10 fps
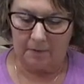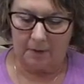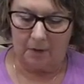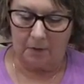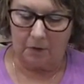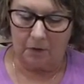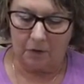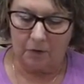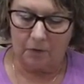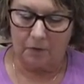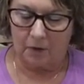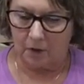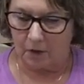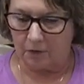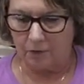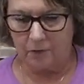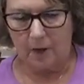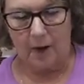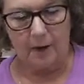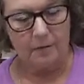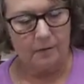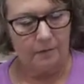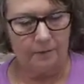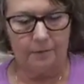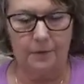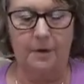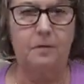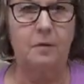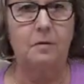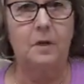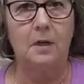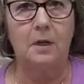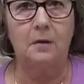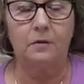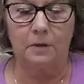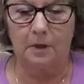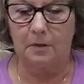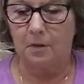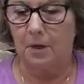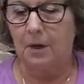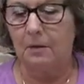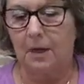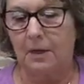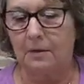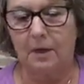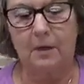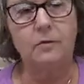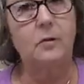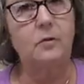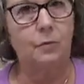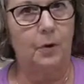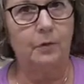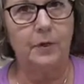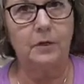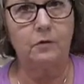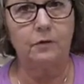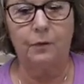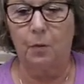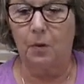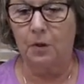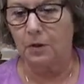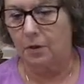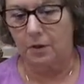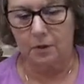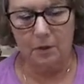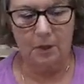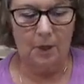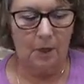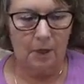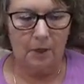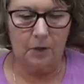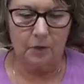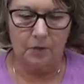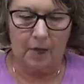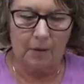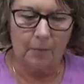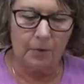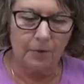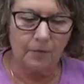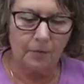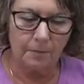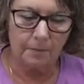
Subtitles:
you know, you could use the larger size, a 16-inch, and then take it down to a 12-inch for your tables.